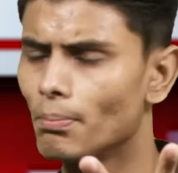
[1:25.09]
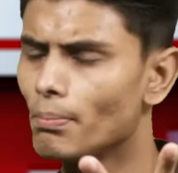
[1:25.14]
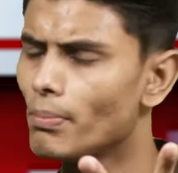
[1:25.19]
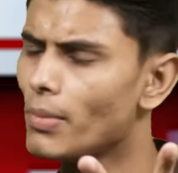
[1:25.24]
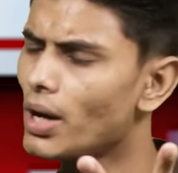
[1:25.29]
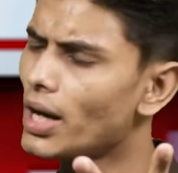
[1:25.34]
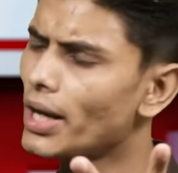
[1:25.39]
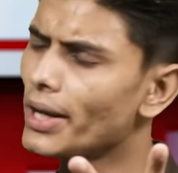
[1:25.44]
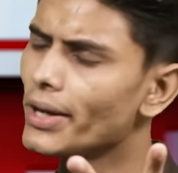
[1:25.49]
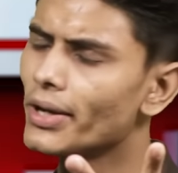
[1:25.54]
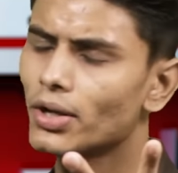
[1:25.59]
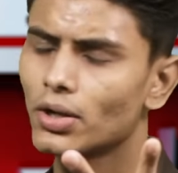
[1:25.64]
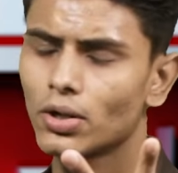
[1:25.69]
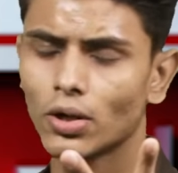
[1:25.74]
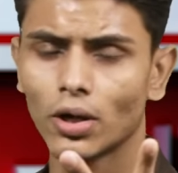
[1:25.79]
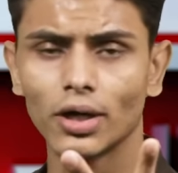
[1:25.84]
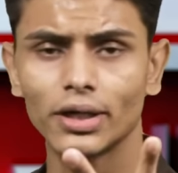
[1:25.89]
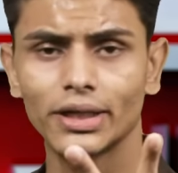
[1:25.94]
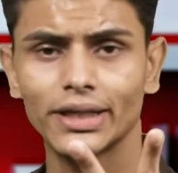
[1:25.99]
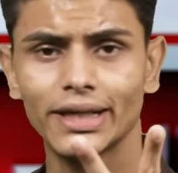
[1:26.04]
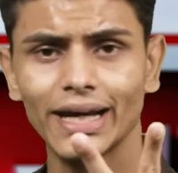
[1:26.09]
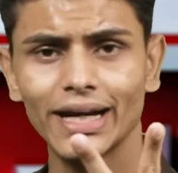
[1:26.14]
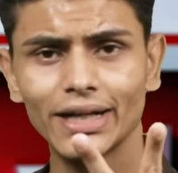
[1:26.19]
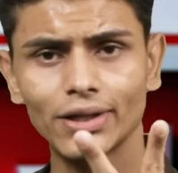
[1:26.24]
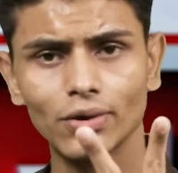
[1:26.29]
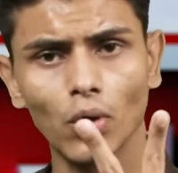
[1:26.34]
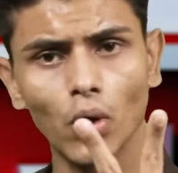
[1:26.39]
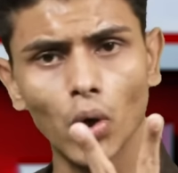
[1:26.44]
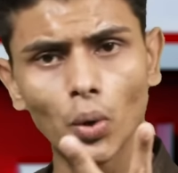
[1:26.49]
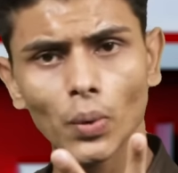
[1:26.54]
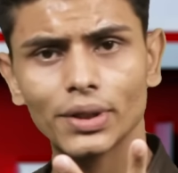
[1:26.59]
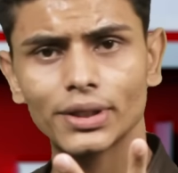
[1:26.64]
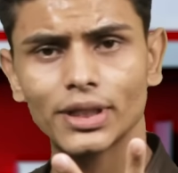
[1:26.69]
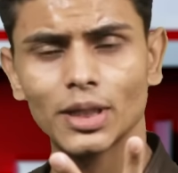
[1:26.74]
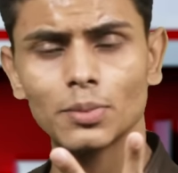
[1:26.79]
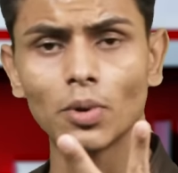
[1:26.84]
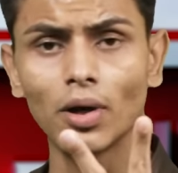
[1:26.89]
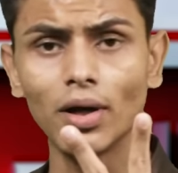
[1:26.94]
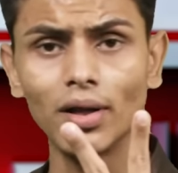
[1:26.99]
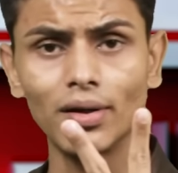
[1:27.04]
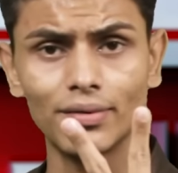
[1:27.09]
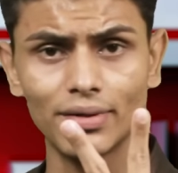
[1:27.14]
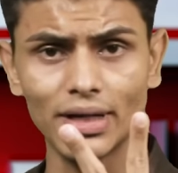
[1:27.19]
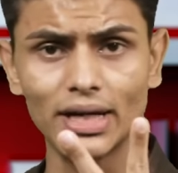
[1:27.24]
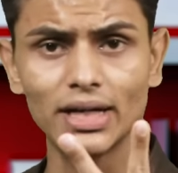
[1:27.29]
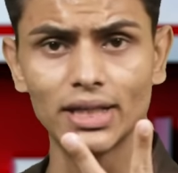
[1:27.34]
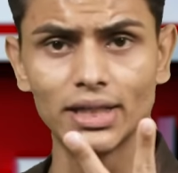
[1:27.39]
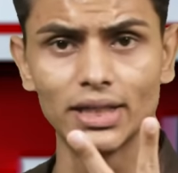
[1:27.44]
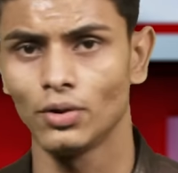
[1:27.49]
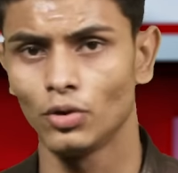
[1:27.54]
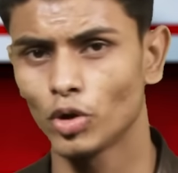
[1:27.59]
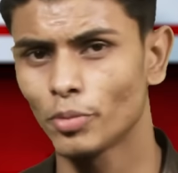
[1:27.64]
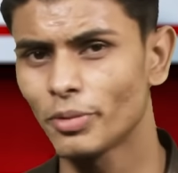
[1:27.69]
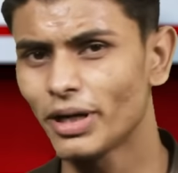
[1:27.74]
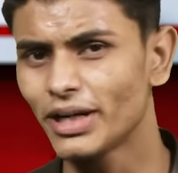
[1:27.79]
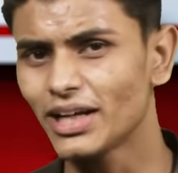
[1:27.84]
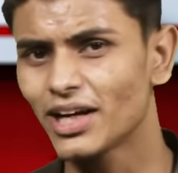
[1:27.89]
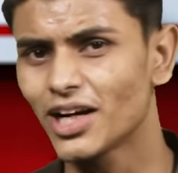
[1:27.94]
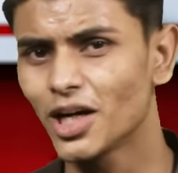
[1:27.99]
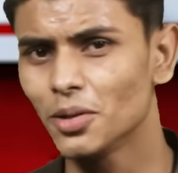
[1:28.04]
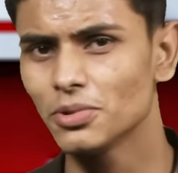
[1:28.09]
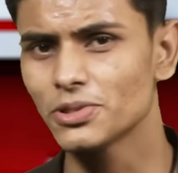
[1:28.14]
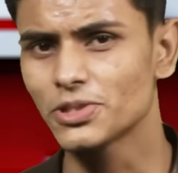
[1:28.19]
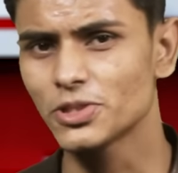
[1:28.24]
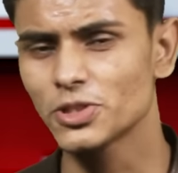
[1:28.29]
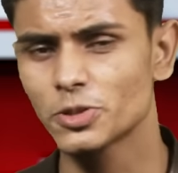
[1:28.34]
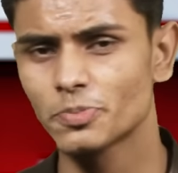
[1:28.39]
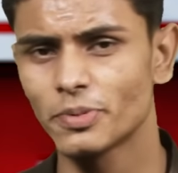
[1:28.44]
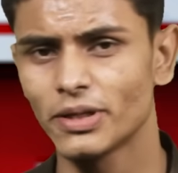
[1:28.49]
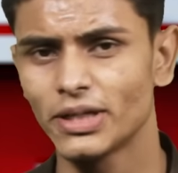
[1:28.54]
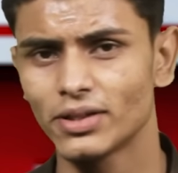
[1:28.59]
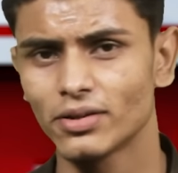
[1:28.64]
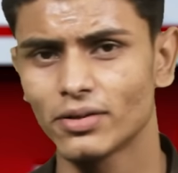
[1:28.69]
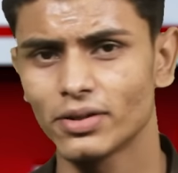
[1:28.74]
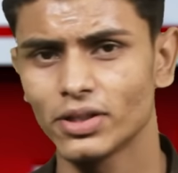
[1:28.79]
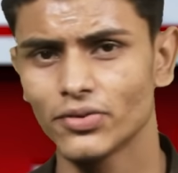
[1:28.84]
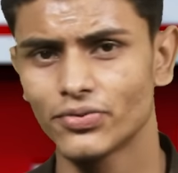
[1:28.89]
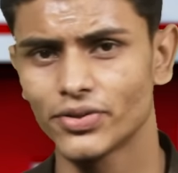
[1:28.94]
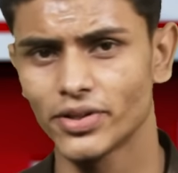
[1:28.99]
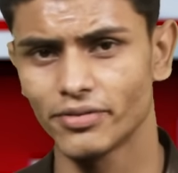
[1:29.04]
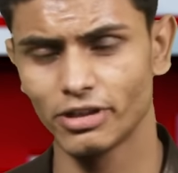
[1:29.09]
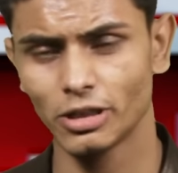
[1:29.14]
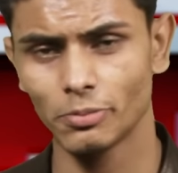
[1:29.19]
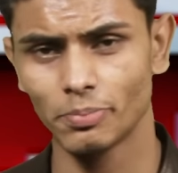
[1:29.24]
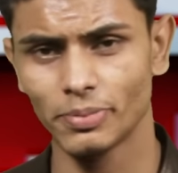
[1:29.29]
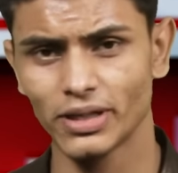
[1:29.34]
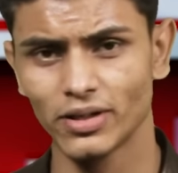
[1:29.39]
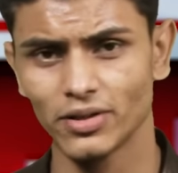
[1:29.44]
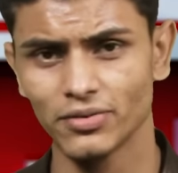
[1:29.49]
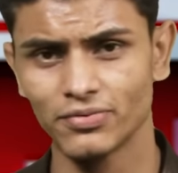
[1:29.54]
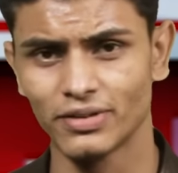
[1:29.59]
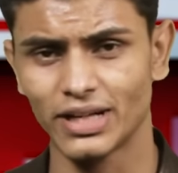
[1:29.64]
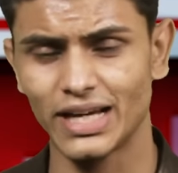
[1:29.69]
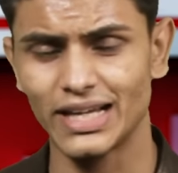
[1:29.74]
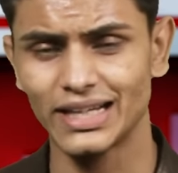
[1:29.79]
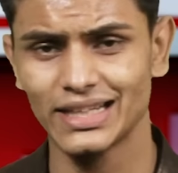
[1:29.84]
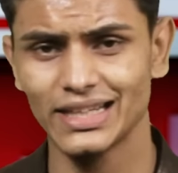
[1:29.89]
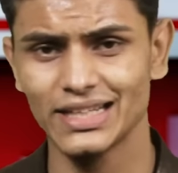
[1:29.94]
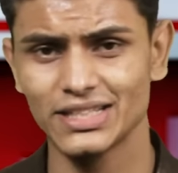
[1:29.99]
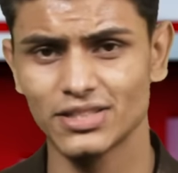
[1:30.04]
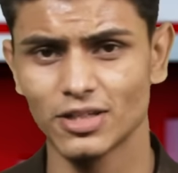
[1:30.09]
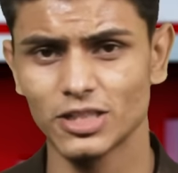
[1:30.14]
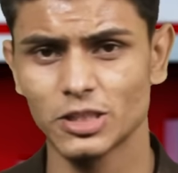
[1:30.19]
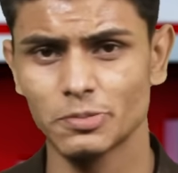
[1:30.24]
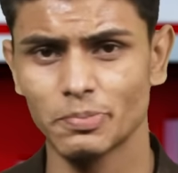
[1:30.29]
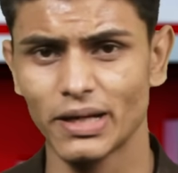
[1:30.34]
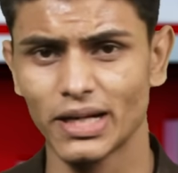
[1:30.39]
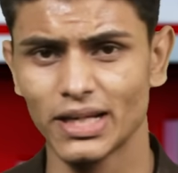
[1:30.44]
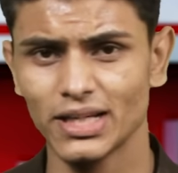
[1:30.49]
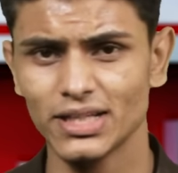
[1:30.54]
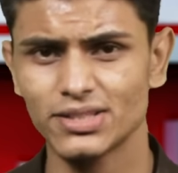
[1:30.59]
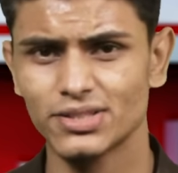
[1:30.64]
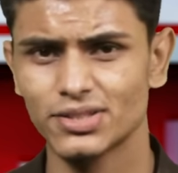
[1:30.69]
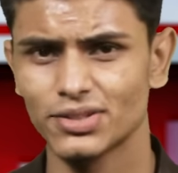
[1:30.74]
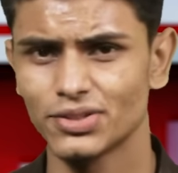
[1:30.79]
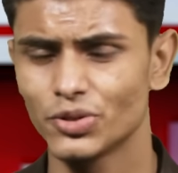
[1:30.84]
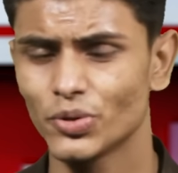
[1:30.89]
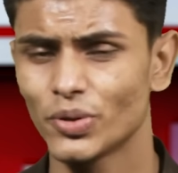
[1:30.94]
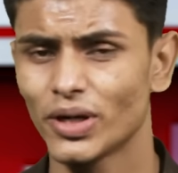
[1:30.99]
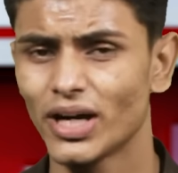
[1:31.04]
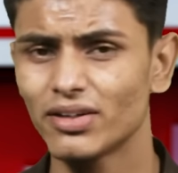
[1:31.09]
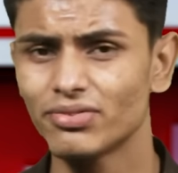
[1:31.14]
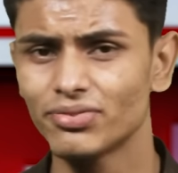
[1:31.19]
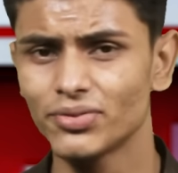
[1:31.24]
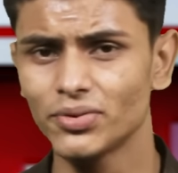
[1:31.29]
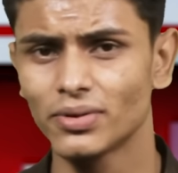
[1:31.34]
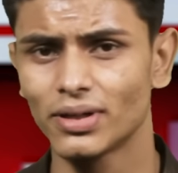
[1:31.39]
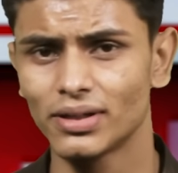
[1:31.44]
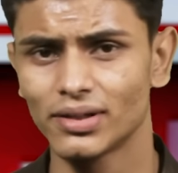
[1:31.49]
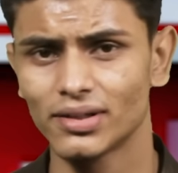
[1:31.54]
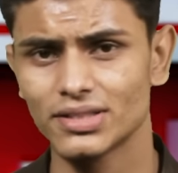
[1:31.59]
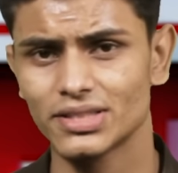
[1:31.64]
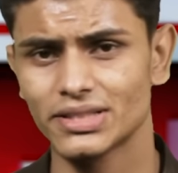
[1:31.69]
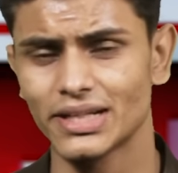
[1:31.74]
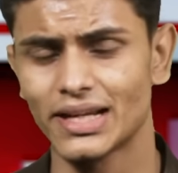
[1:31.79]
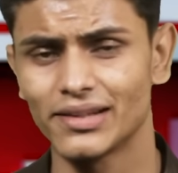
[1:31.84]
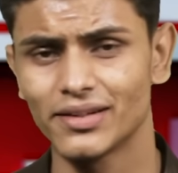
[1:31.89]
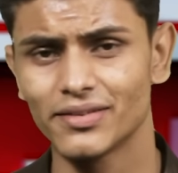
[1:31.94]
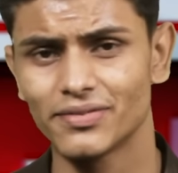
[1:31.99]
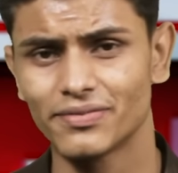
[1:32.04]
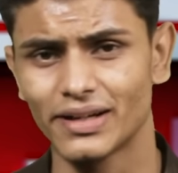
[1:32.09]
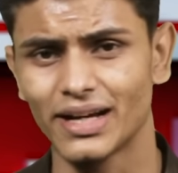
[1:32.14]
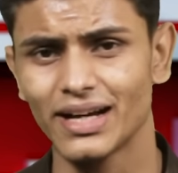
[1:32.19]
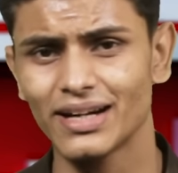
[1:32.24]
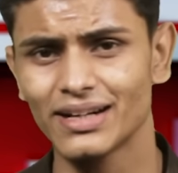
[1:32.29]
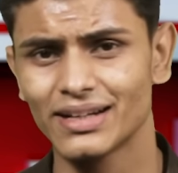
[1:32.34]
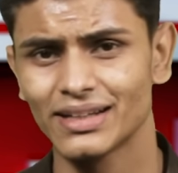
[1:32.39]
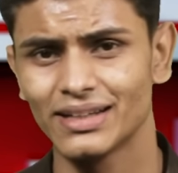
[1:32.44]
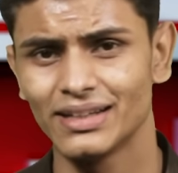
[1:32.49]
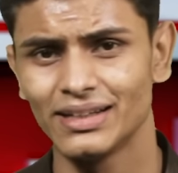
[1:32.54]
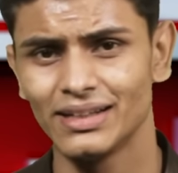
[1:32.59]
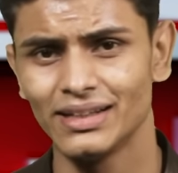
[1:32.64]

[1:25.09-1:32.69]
My god, get over them already. No matter how much you spent on your favorite pair of Nikes or Sperry's, you have to understand the fact